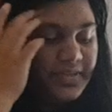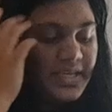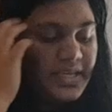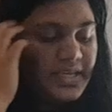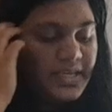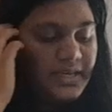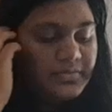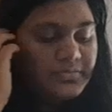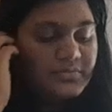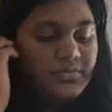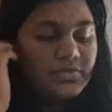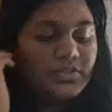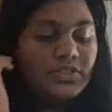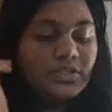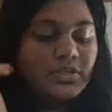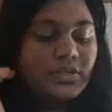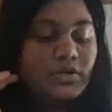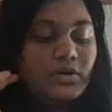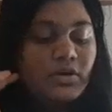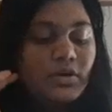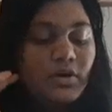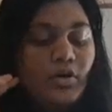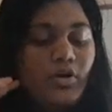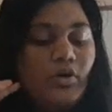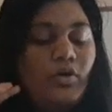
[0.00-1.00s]
themes
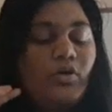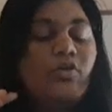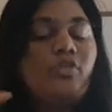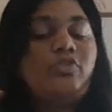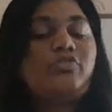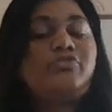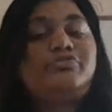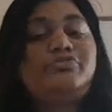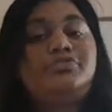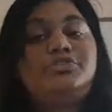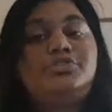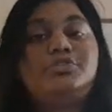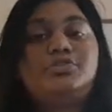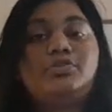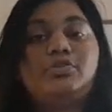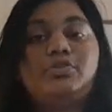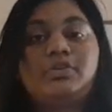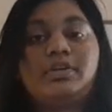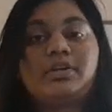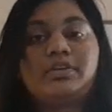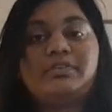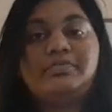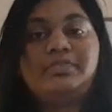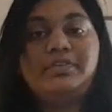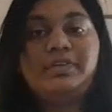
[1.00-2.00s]
of
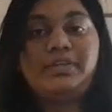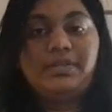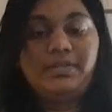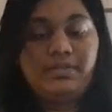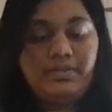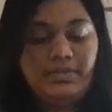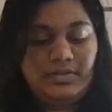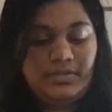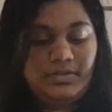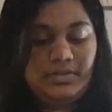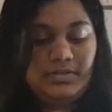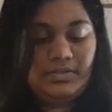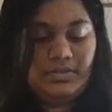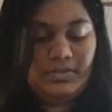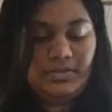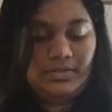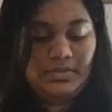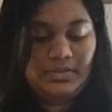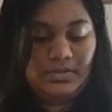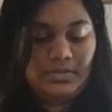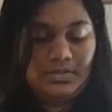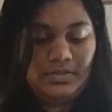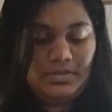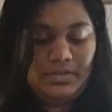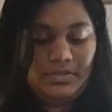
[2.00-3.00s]
geography
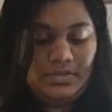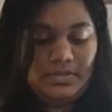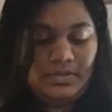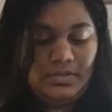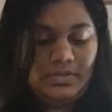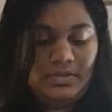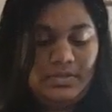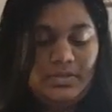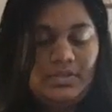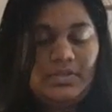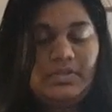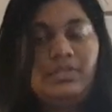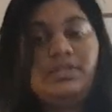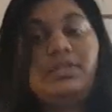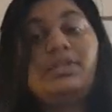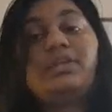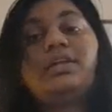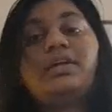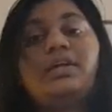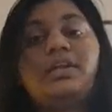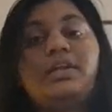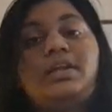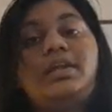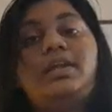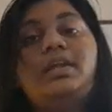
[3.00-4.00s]
that
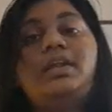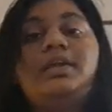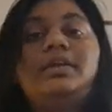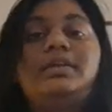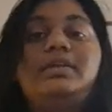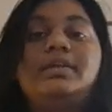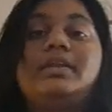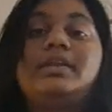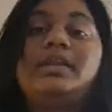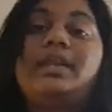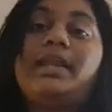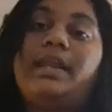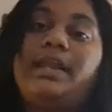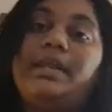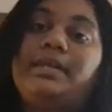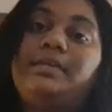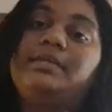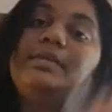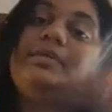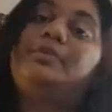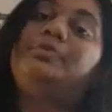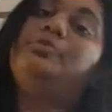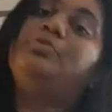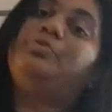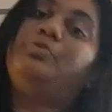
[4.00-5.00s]
are
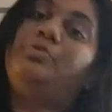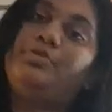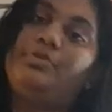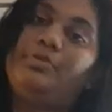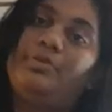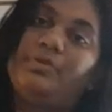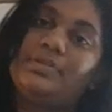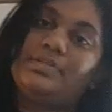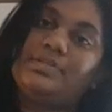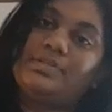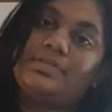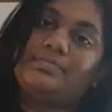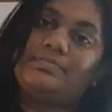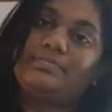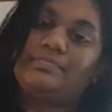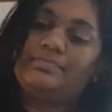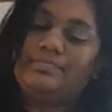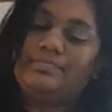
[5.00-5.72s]
related to tourism.